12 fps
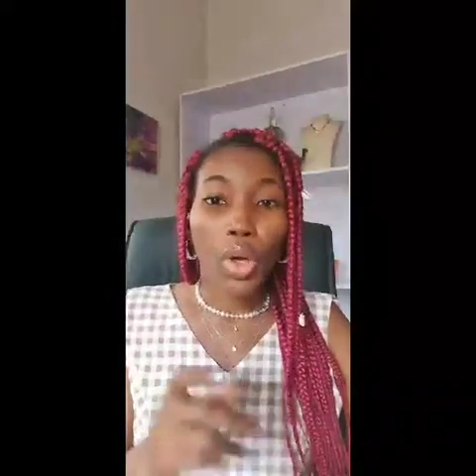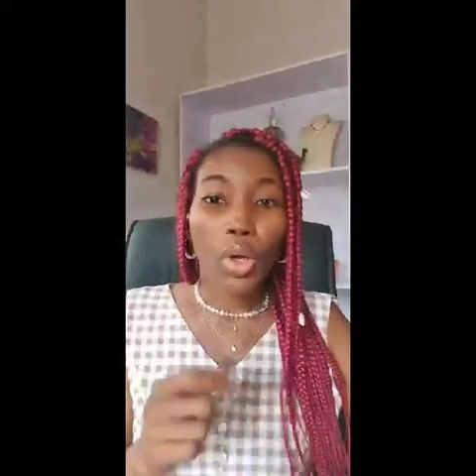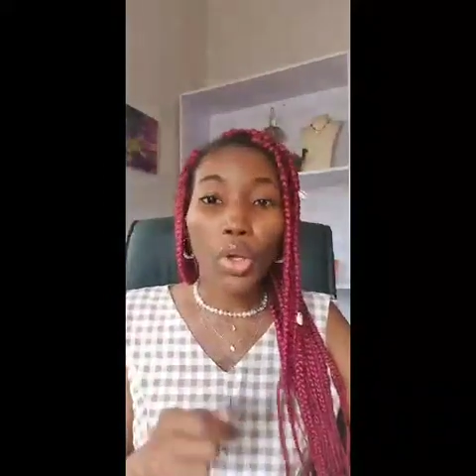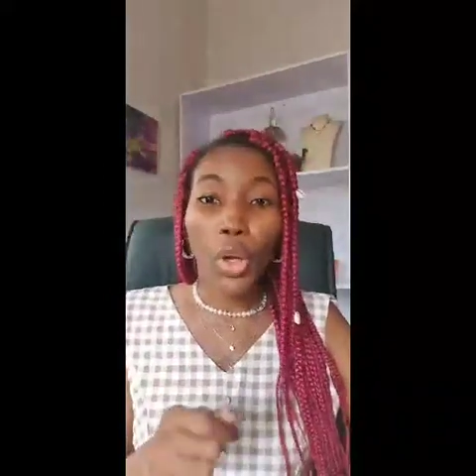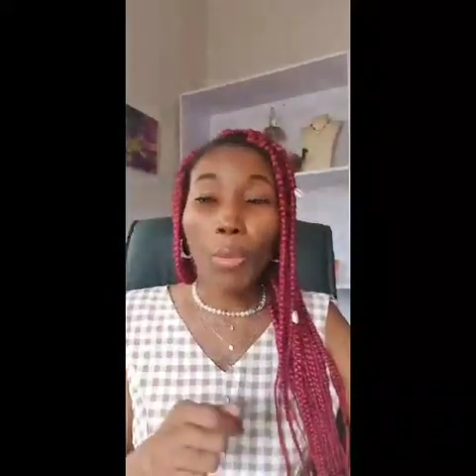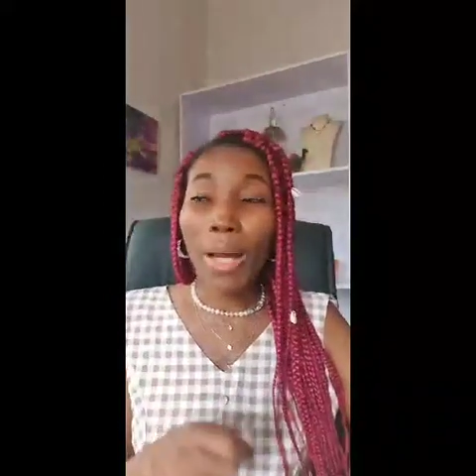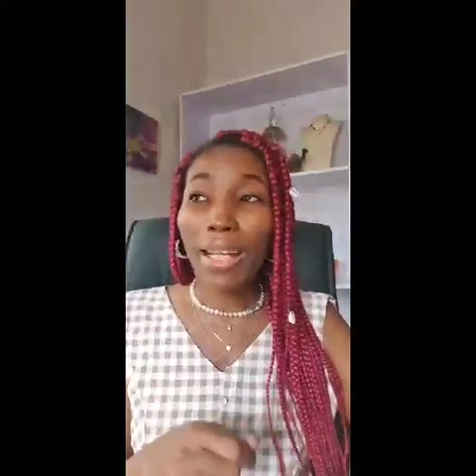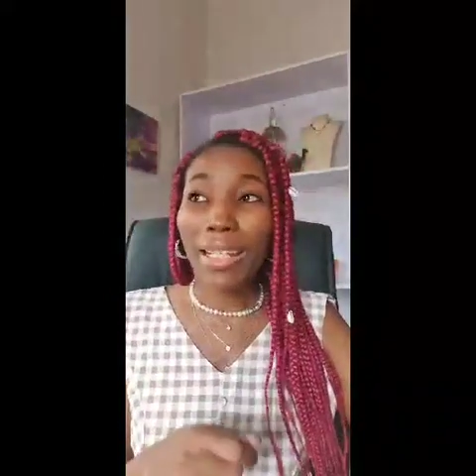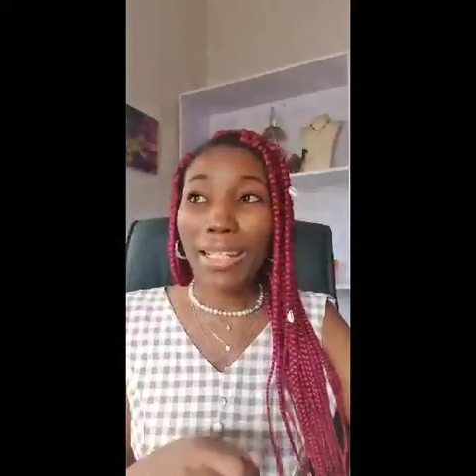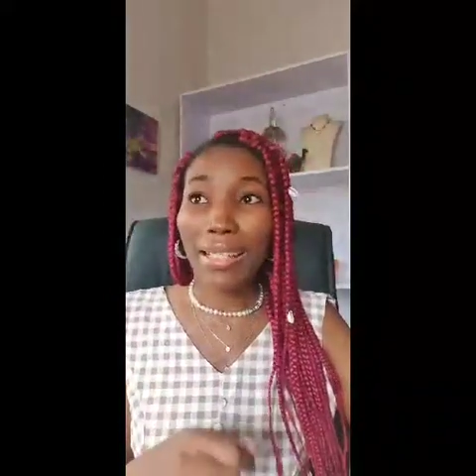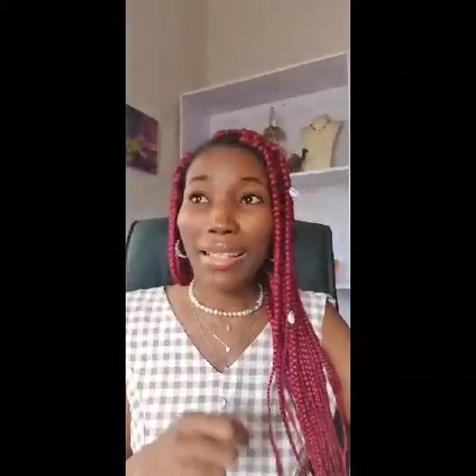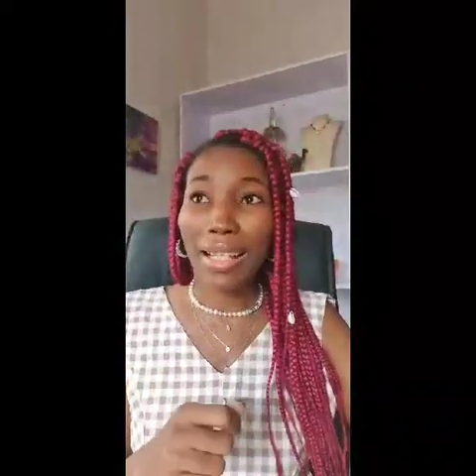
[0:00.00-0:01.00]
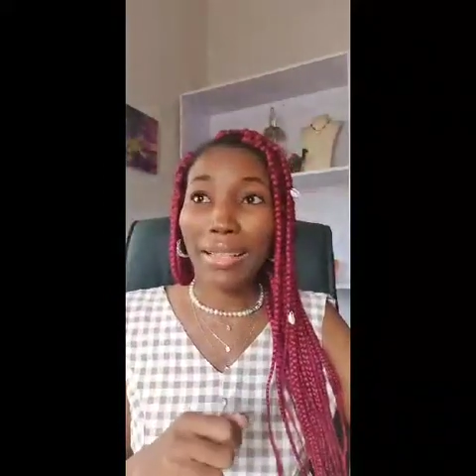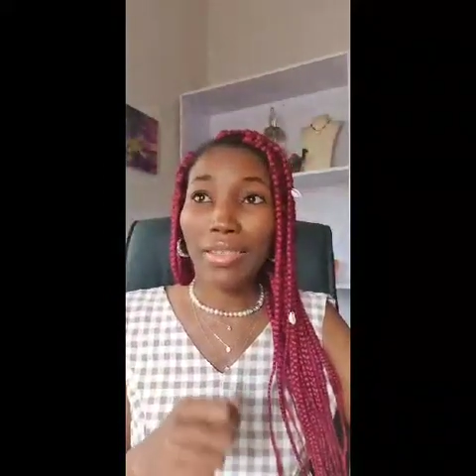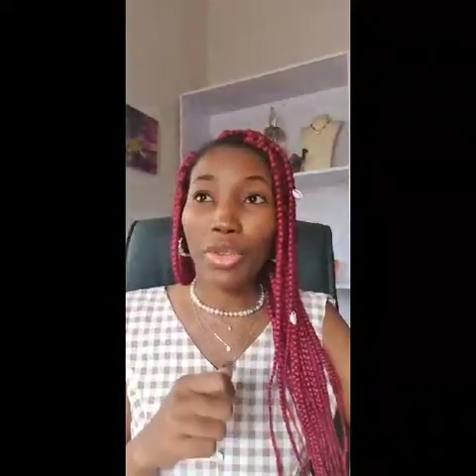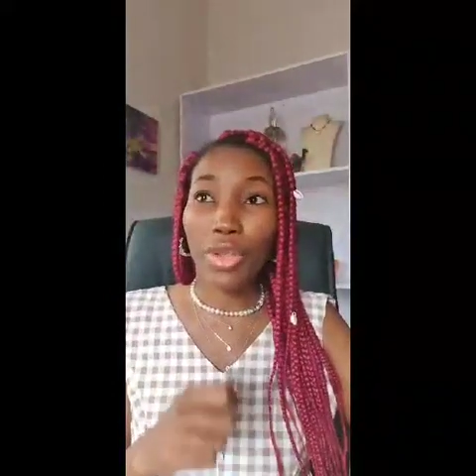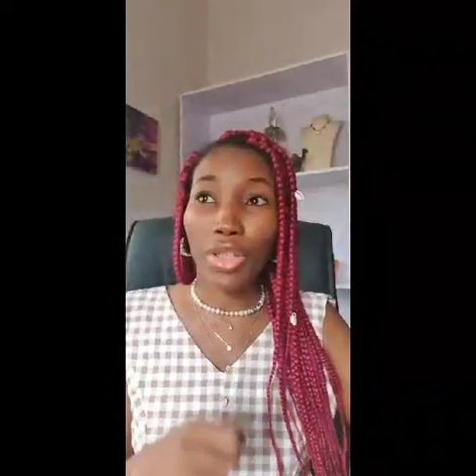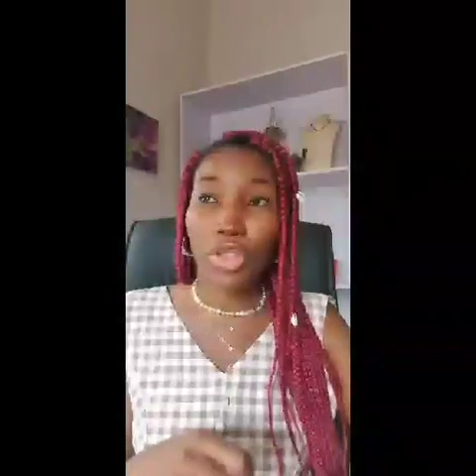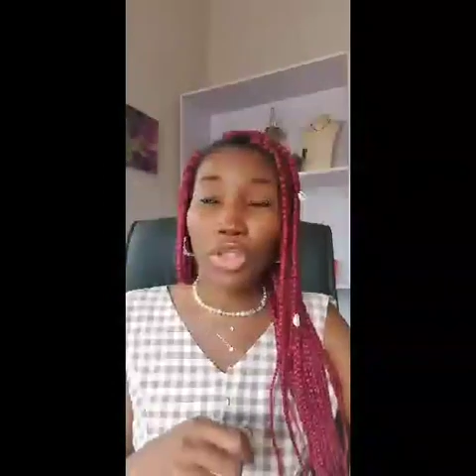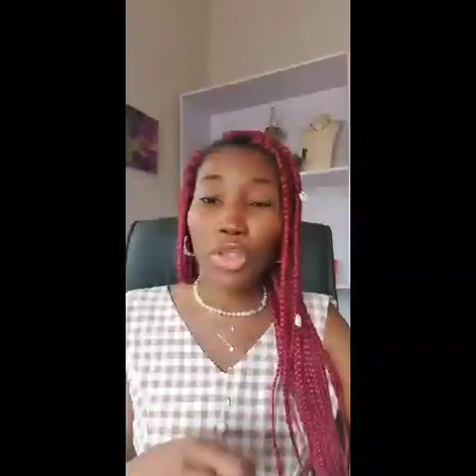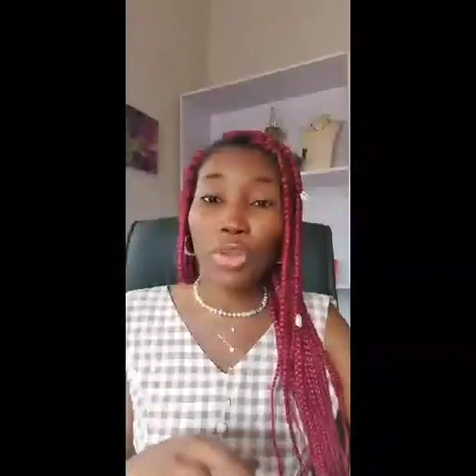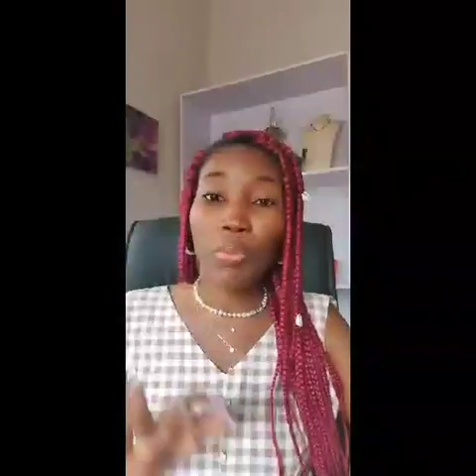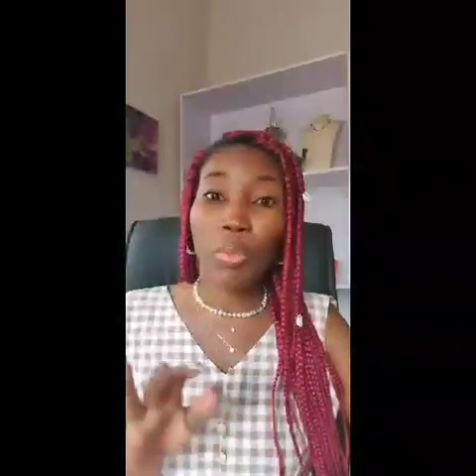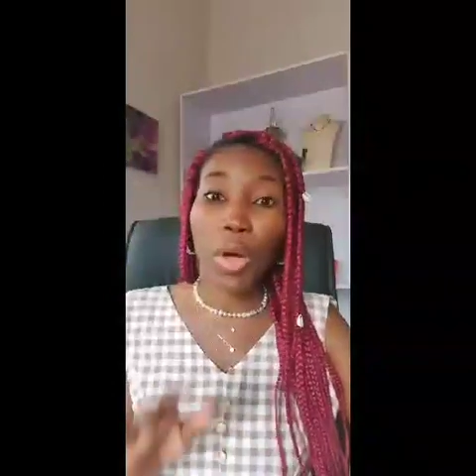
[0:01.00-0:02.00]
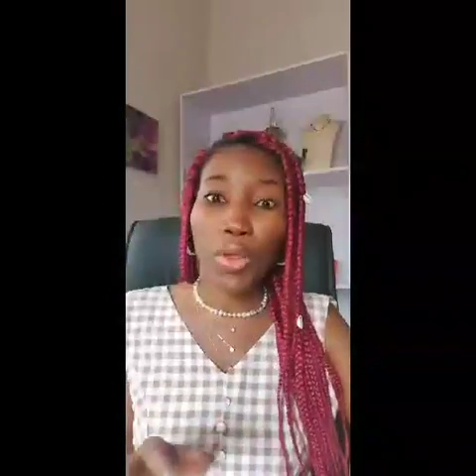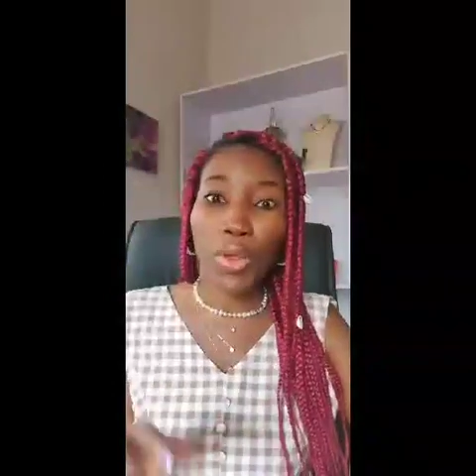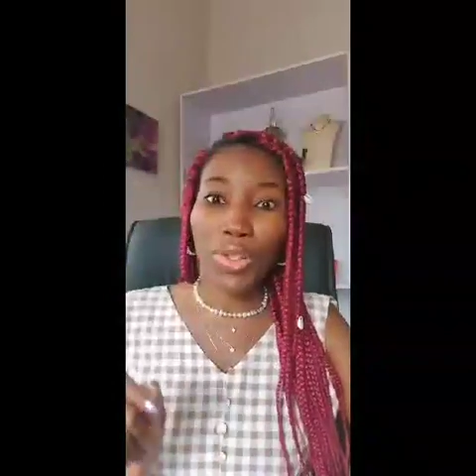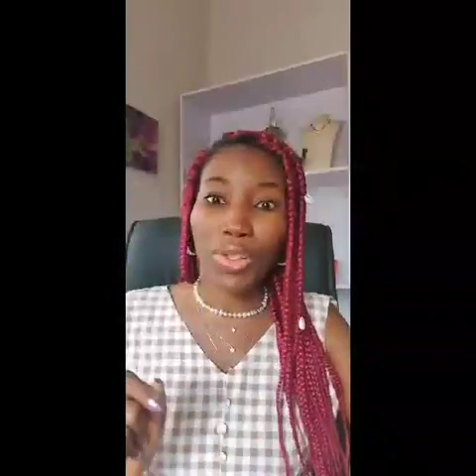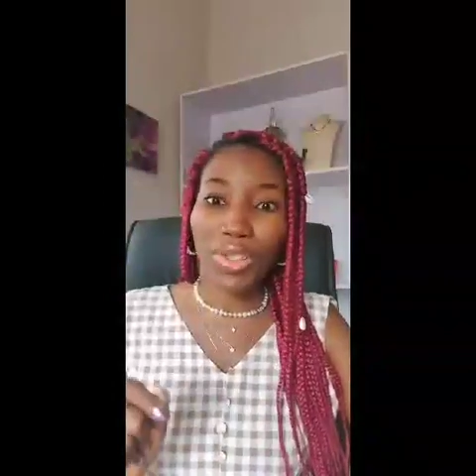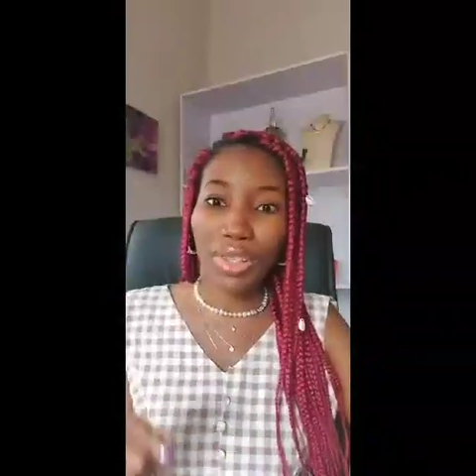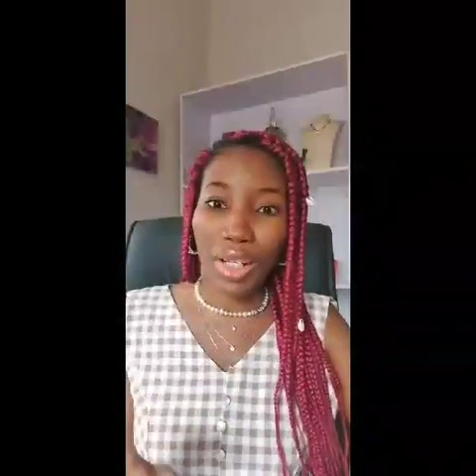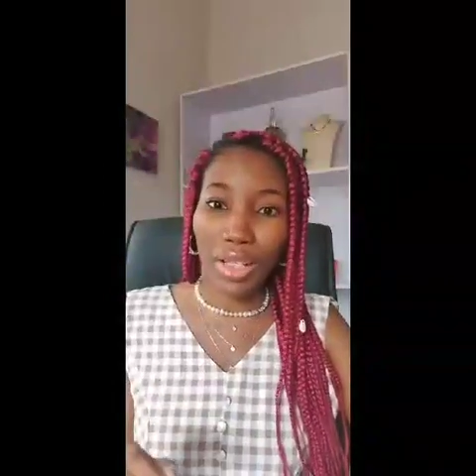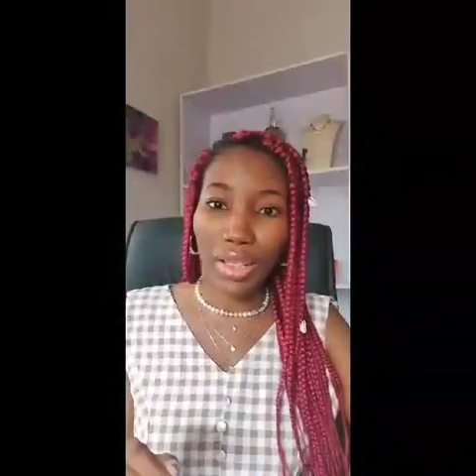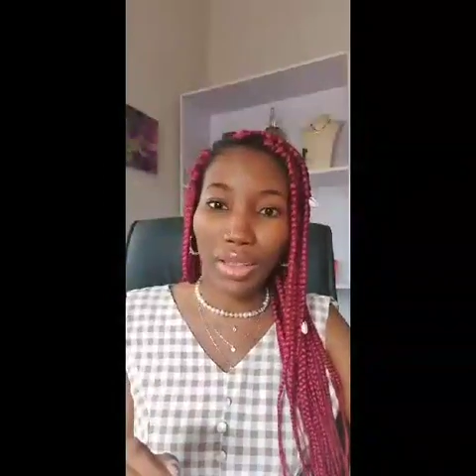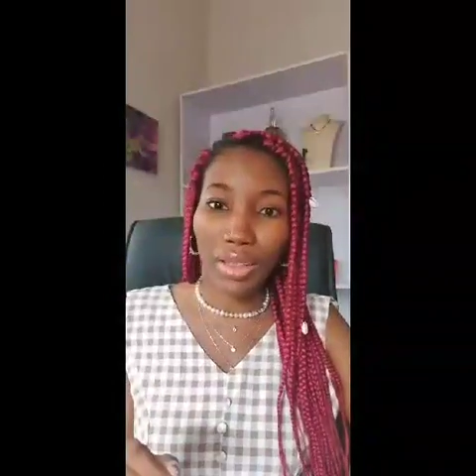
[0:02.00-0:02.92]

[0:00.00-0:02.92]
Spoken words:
Olioma is like the traditional Mother's Day.